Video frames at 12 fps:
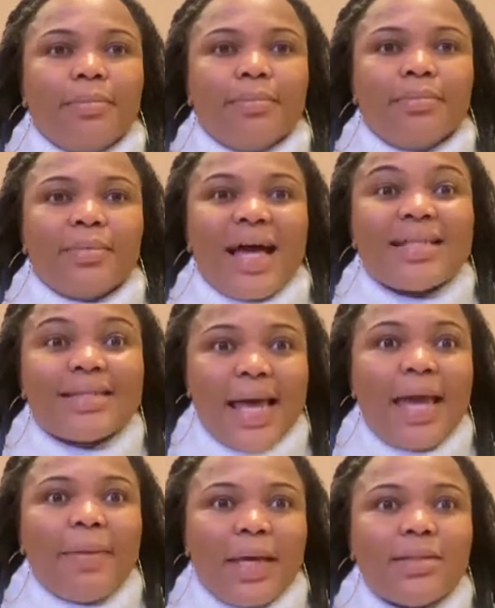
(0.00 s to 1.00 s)

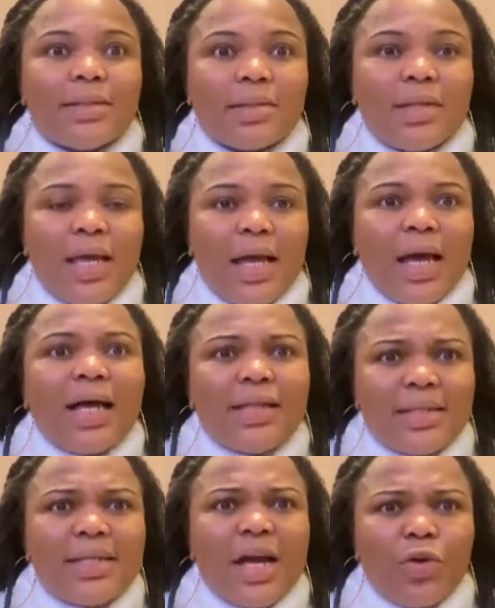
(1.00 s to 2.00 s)
assignments, and they
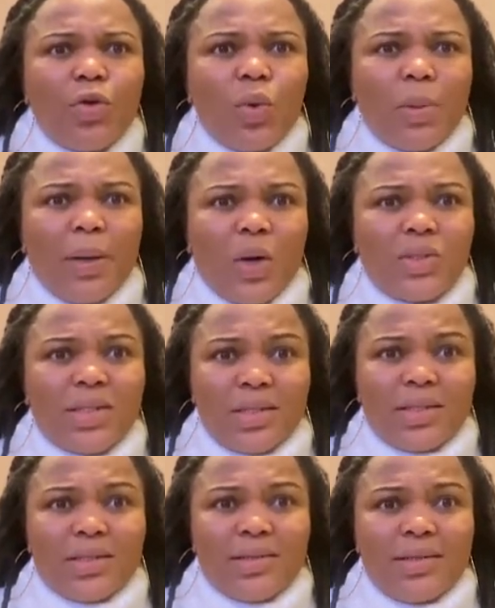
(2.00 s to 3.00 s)
see how you go about it.
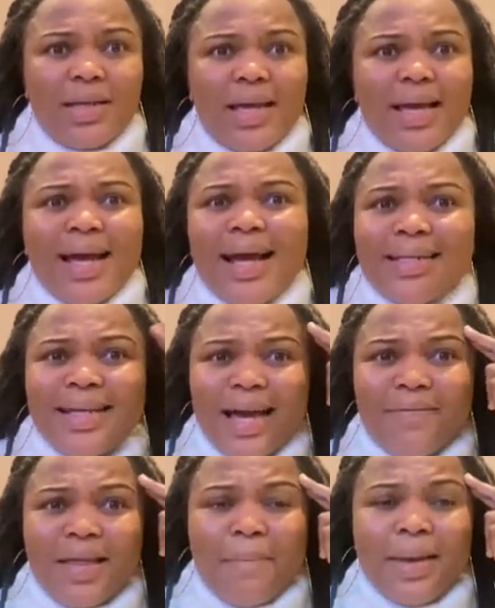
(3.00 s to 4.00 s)
And they have
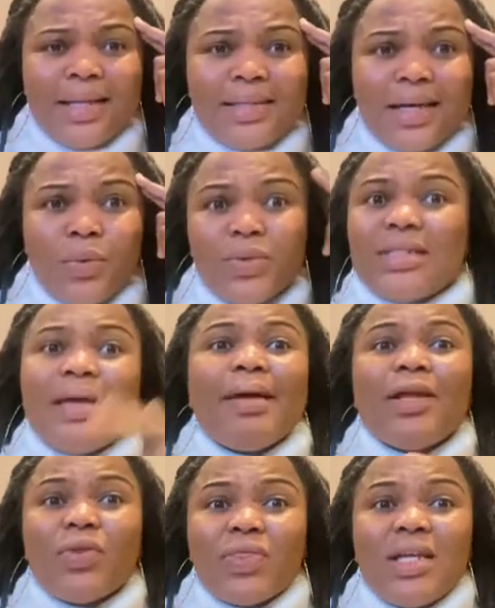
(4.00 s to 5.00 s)
that mental note. They might
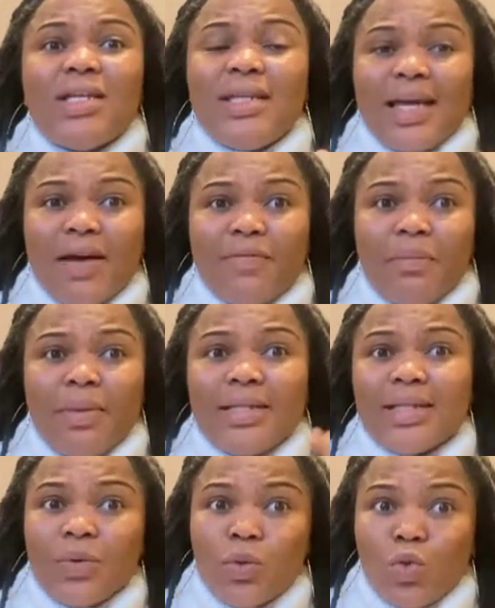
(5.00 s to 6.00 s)
not think they have the mental
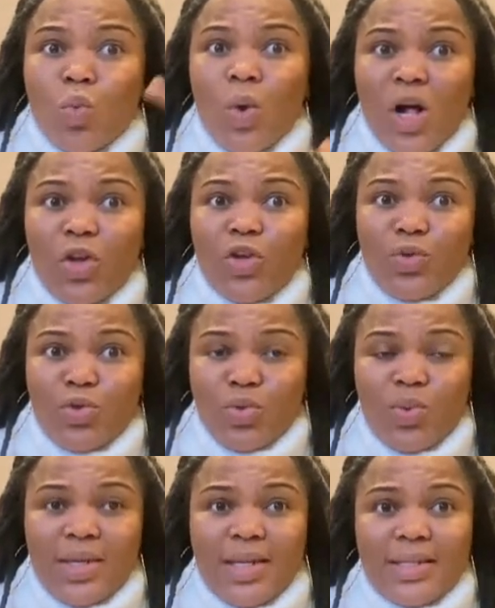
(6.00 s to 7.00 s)
note while you're
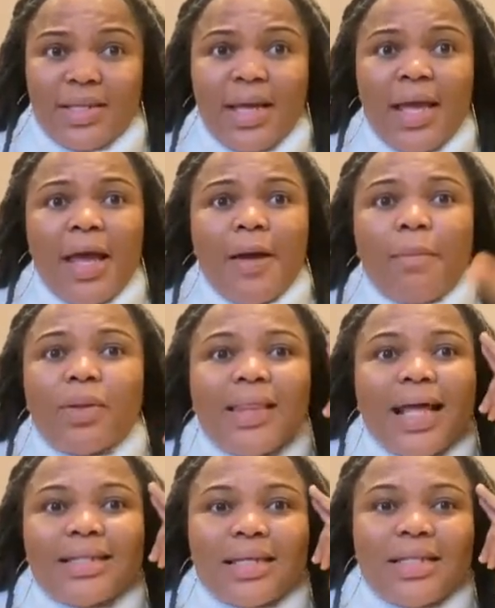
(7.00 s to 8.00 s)
doing it, but
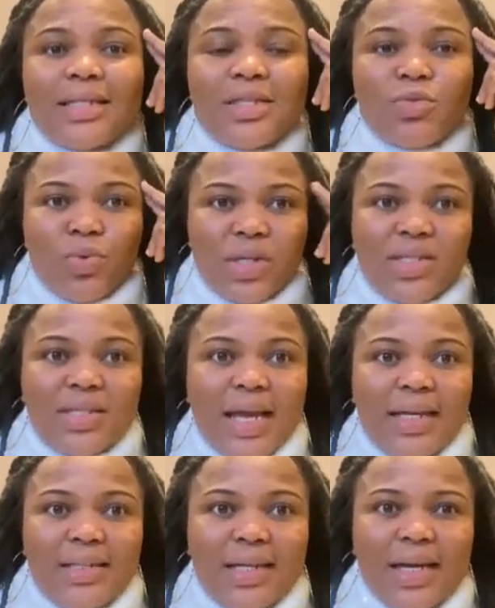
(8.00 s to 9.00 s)
that it is registered in
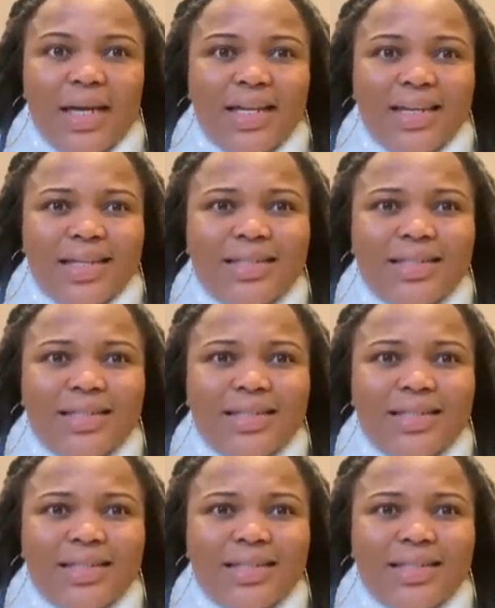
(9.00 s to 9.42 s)
their head that